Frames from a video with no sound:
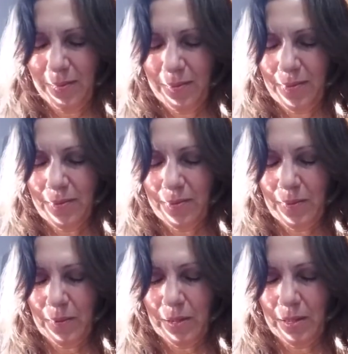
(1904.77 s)

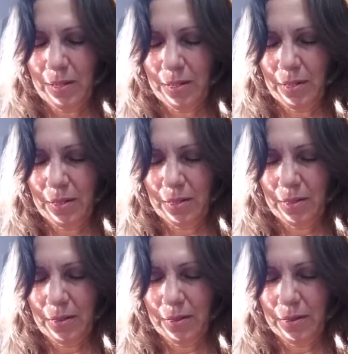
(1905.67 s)

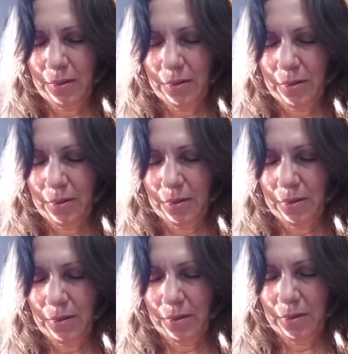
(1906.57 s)

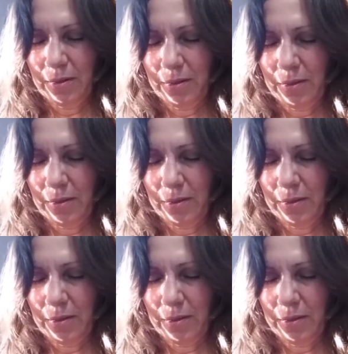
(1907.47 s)
(no one is talking)